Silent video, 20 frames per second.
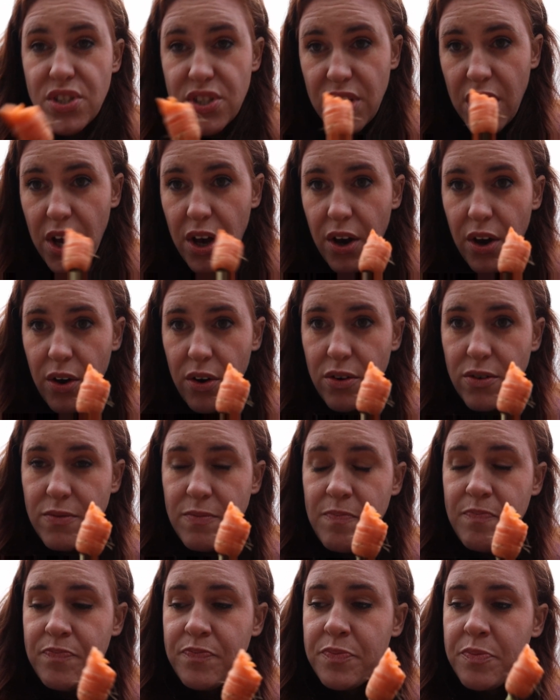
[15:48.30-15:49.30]
So,
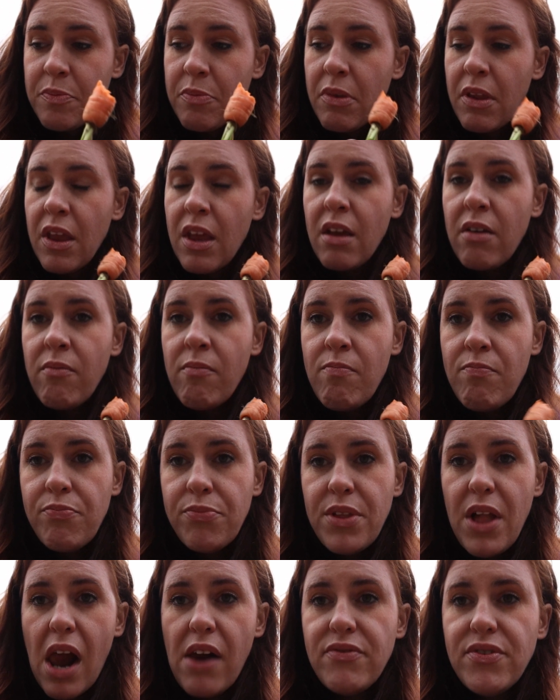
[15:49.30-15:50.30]

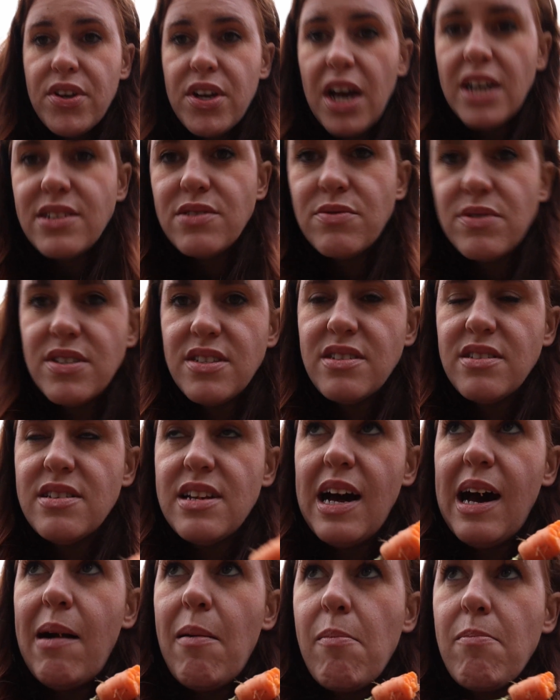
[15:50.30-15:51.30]
if you guys want to see
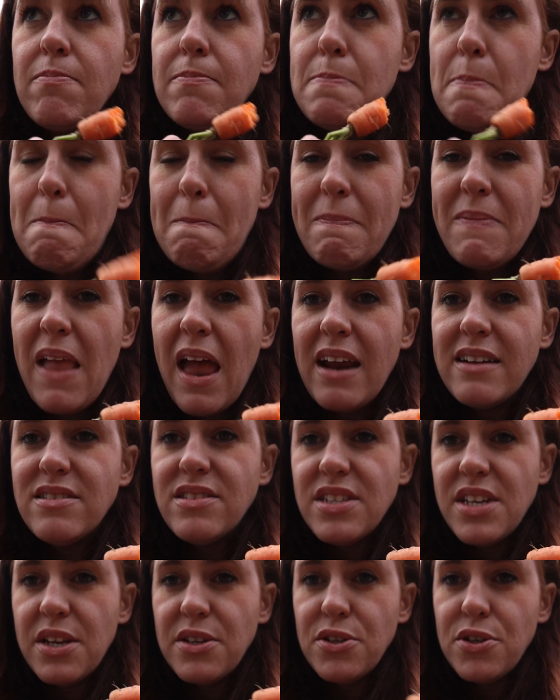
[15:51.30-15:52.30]
that,
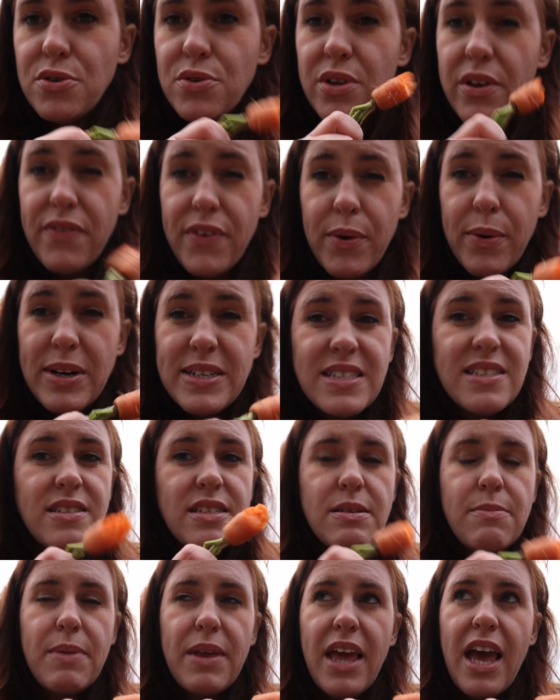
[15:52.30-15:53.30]
stay tuned. If you want to see
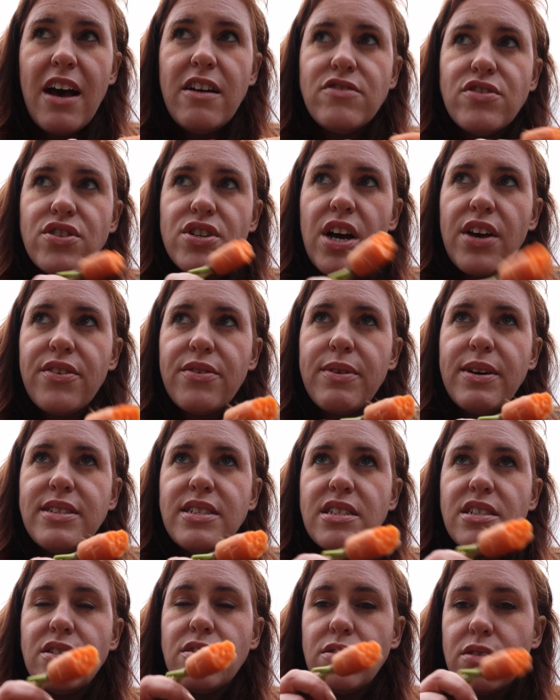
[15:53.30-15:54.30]
something else or otherwise
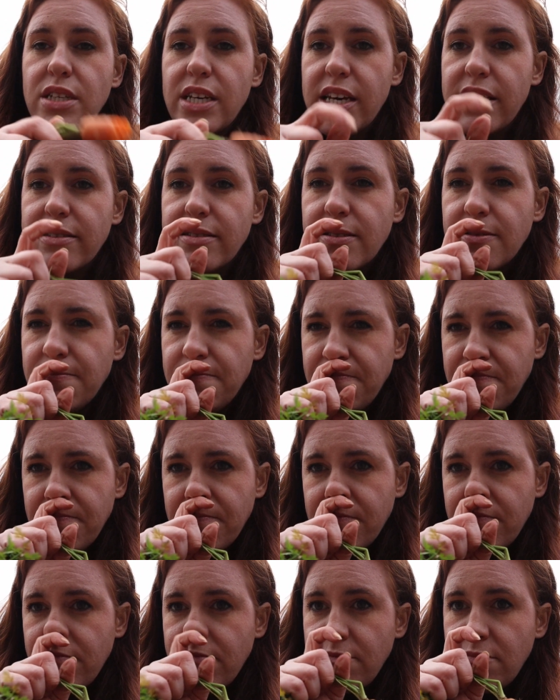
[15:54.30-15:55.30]
I do things,
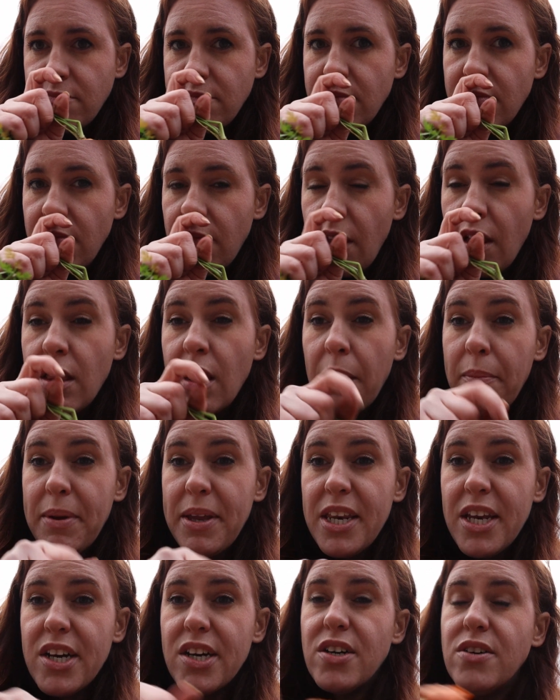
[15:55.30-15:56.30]
let
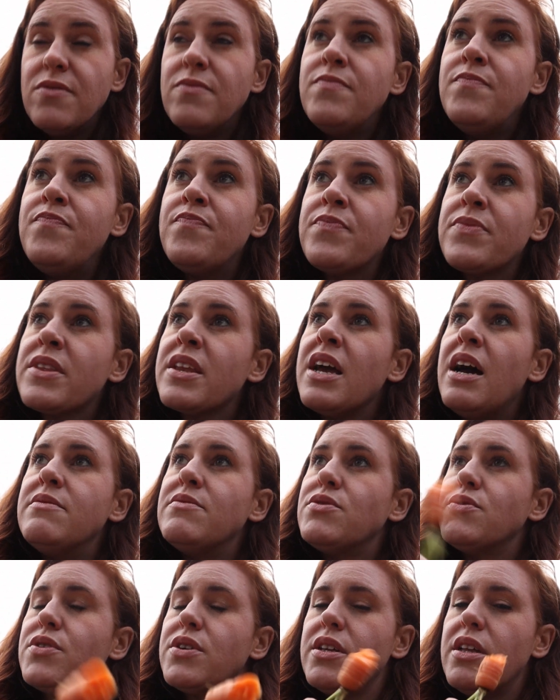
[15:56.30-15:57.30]
me know.
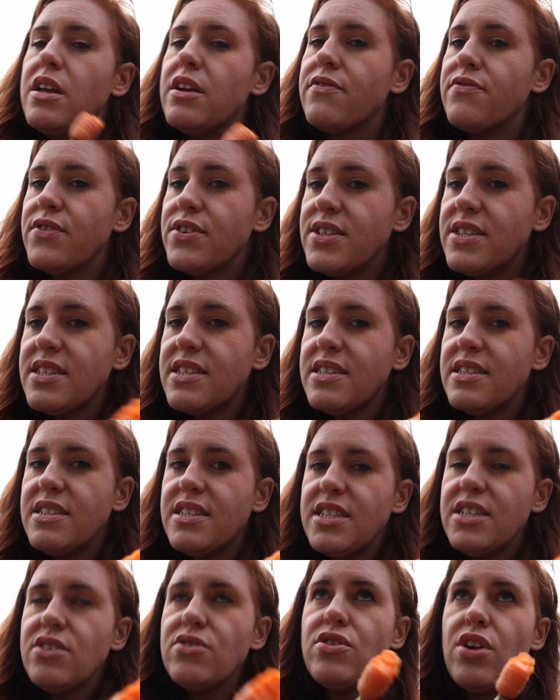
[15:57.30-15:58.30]
I'm doing a lot of freezing
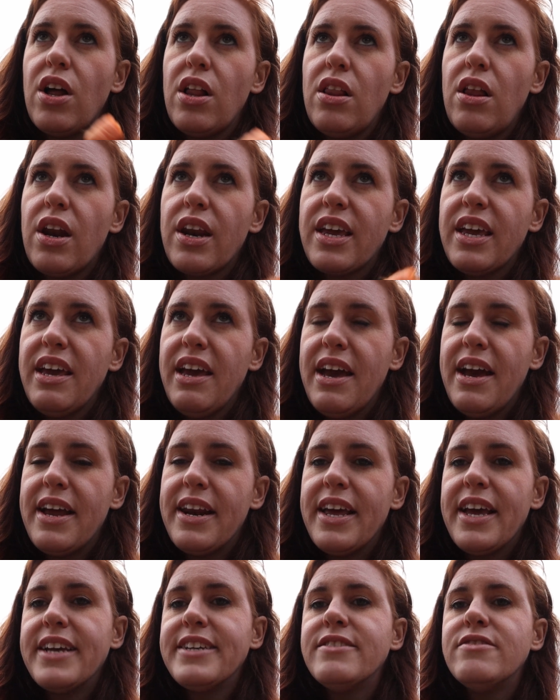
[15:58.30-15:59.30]
this year, not a lot of
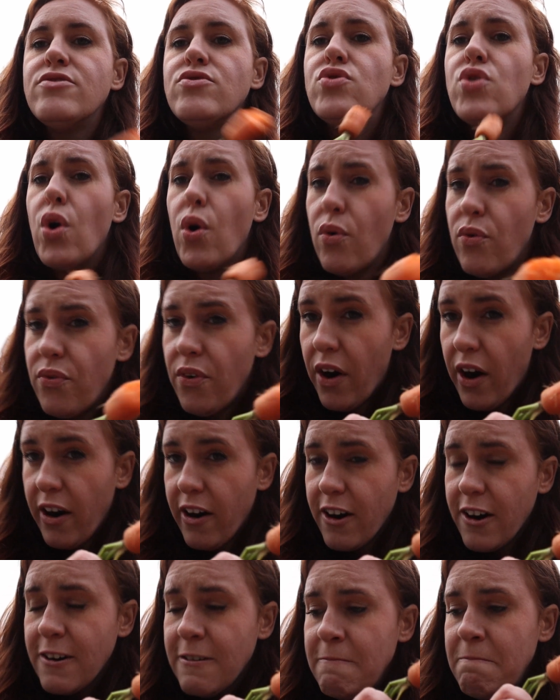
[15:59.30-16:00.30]
canning so
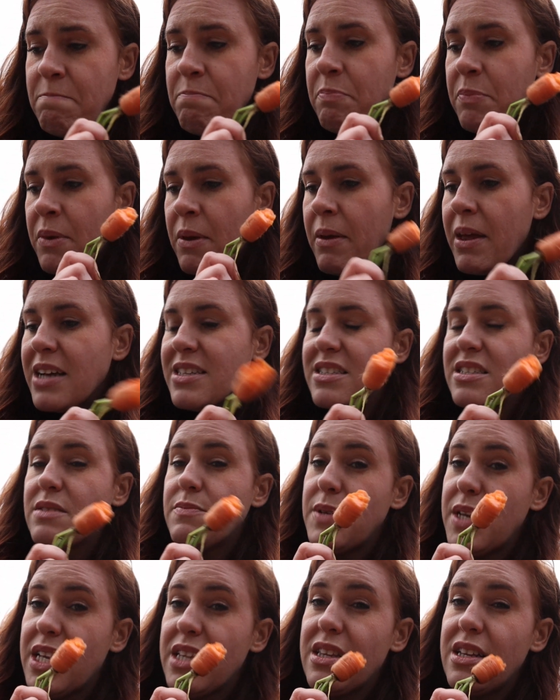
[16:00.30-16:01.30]
far because it's
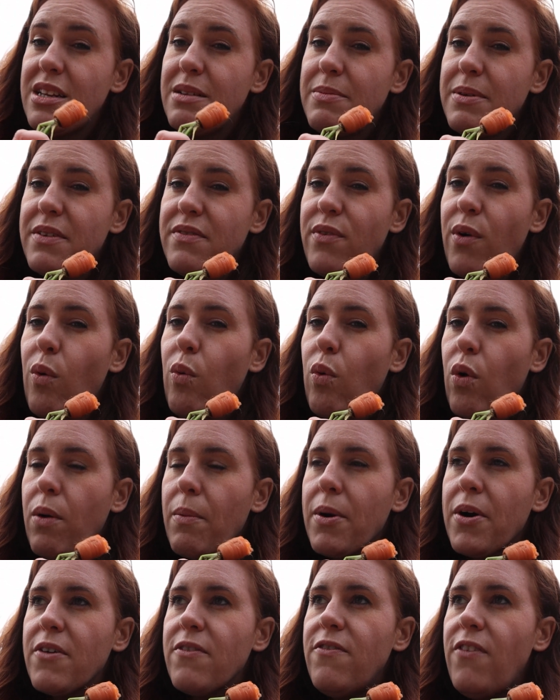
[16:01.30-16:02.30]
been a little bit of a
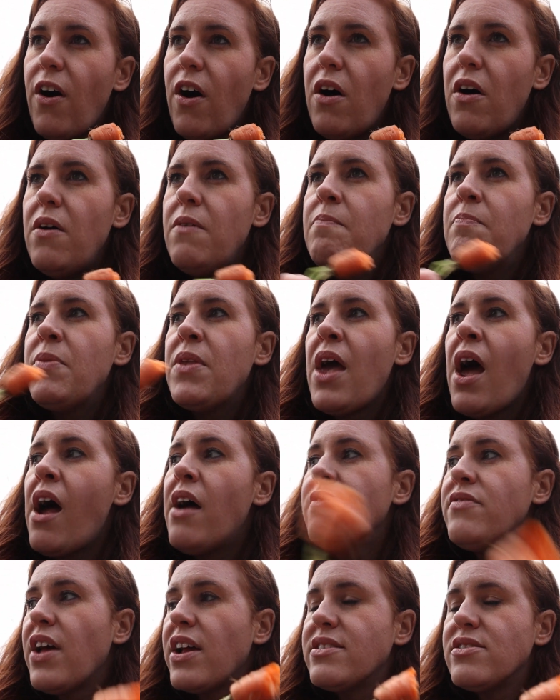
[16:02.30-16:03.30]
warmer fall
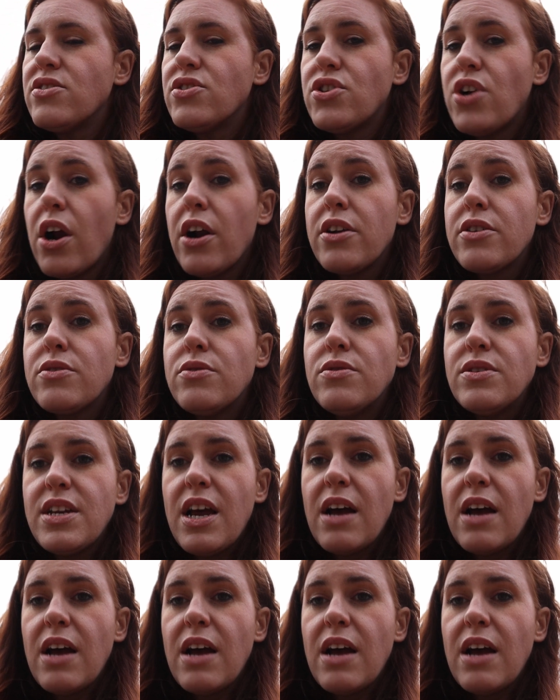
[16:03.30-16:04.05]
things are starting to cool